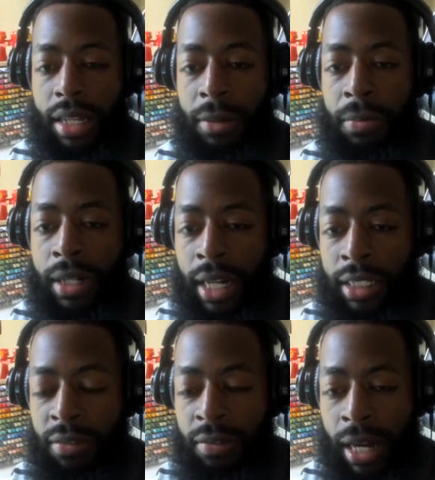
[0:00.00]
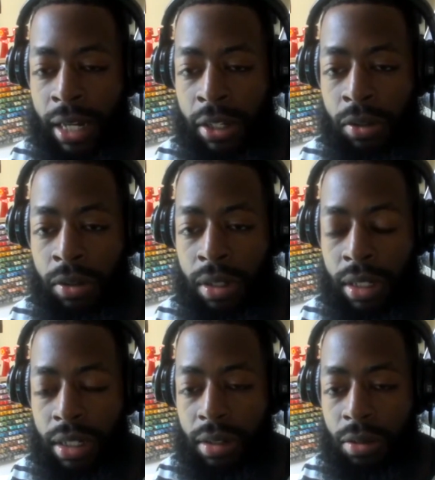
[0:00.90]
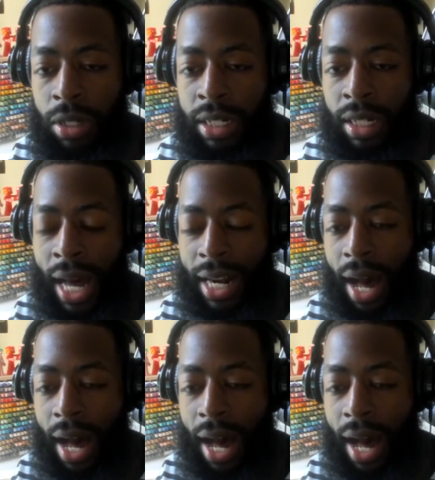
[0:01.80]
the production value was a lot